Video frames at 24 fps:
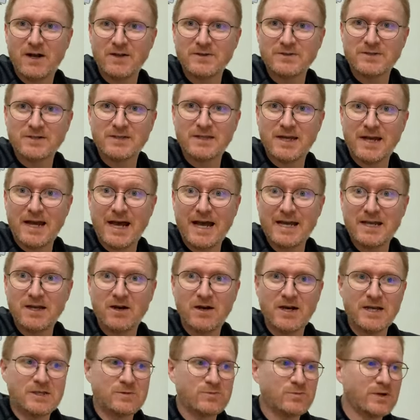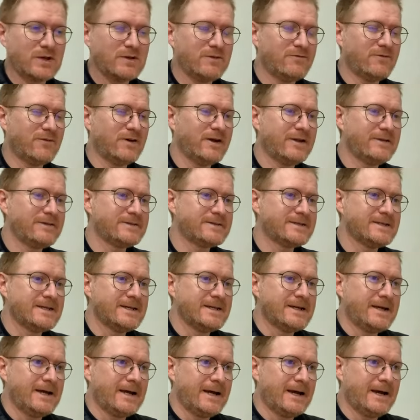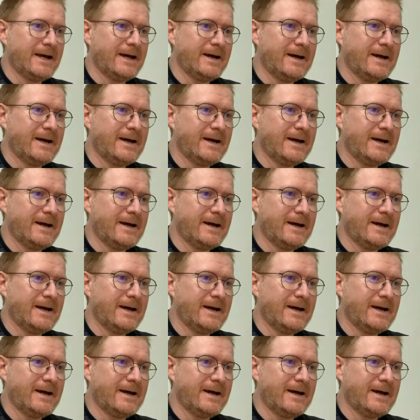advanced, their AI is pretty advanced.